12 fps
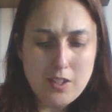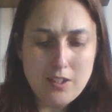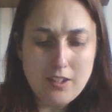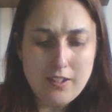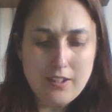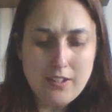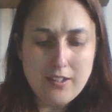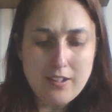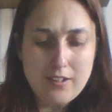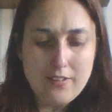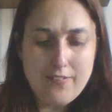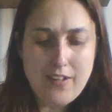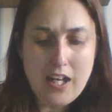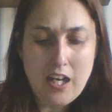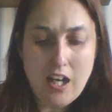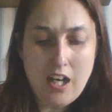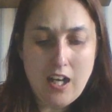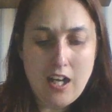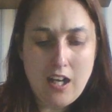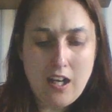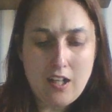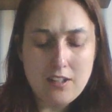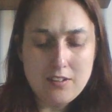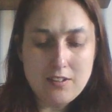
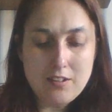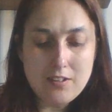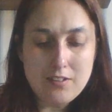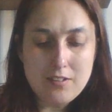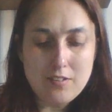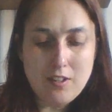No one is speaking in this clip.